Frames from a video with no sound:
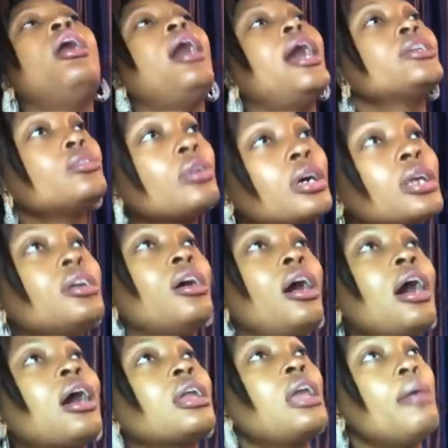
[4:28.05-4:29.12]
I said, okay,
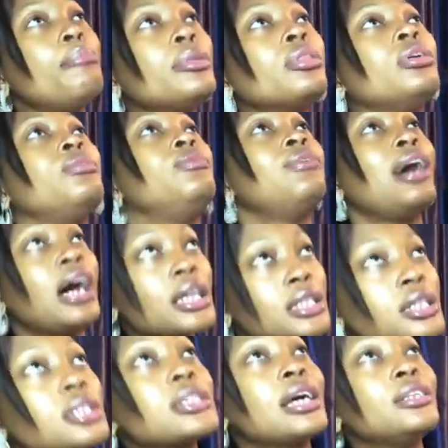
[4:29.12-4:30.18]
how can I be of
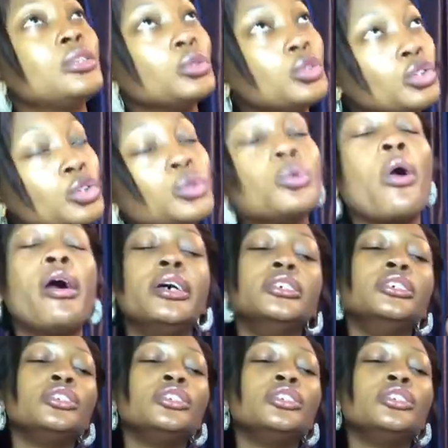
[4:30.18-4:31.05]
assistance to you?